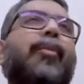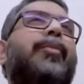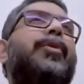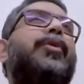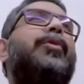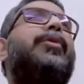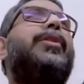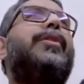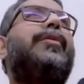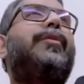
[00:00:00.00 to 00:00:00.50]

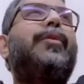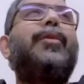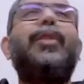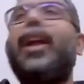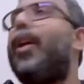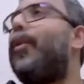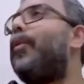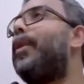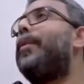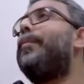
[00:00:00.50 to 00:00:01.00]
beautiful,
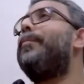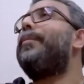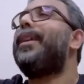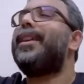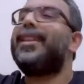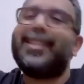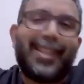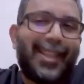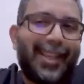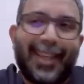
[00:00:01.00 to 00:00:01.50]
how
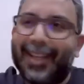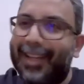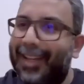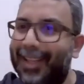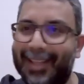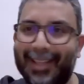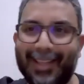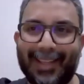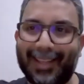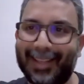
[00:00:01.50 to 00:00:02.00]
amazing it
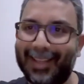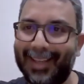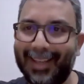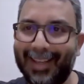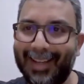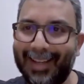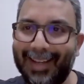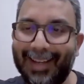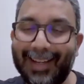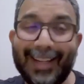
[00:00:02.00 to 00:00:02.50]
is.
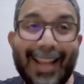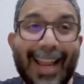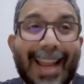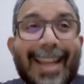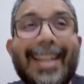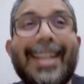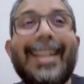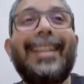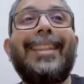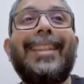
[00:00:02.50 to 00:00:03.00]
They
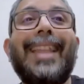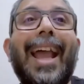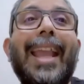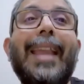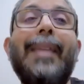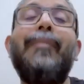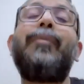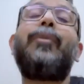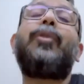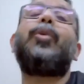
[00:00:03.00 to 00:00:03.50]
need
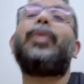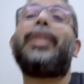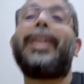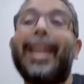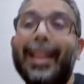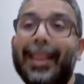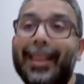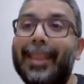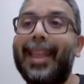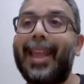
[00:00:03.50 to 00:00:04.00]
time to
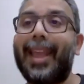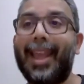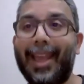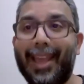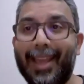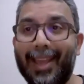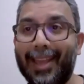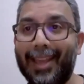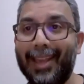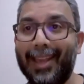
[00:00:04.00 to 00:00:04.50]
get there.
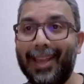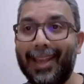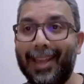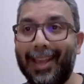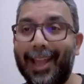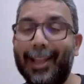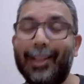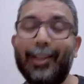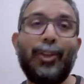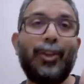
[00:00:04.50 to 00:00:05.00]

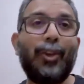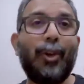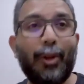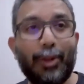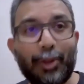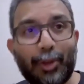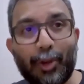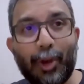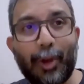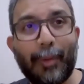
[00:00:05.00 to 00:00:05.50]
And your
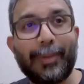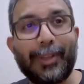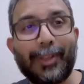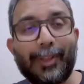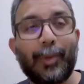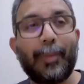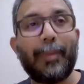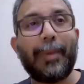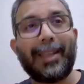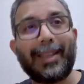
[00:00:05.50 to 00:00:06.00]
job is
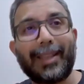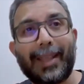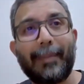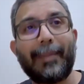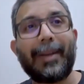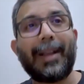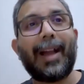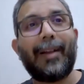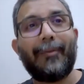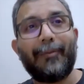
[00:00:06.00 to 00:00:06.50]
to make
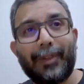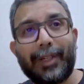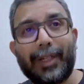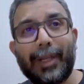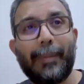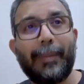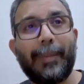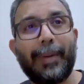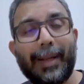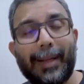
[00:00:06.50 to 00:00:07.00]
them
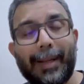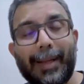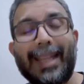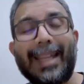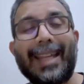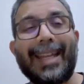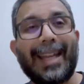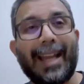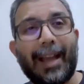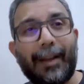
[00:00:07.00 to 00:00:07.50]
comfortable
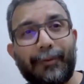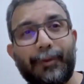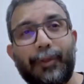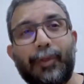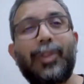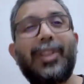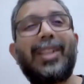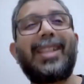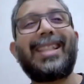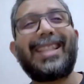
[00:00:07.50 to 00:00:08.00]
enough
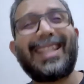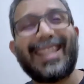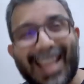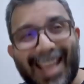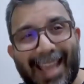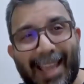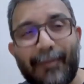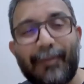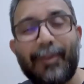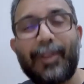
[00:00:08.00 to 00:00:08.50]
to
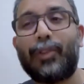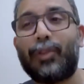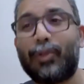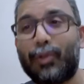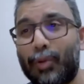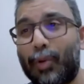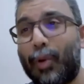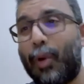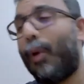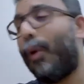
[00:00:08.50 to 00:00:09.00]
stay with
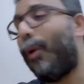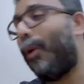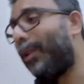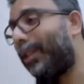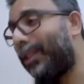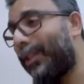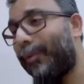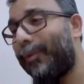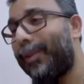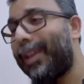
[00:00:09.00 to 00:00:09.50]
you
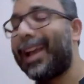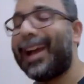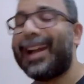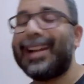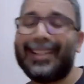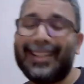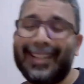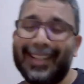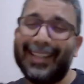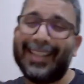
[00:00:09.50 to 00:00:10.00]
all the way
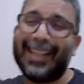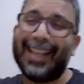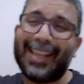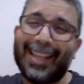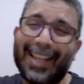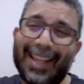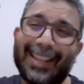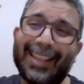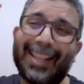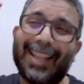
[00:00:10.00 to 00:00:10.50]
until they
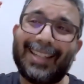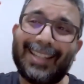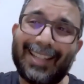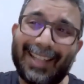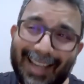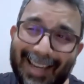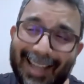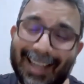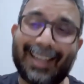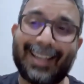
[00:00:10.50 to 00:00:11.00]
get that
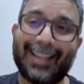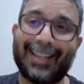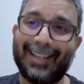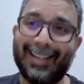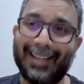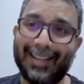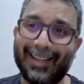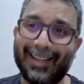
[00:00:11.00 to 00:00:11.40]
click.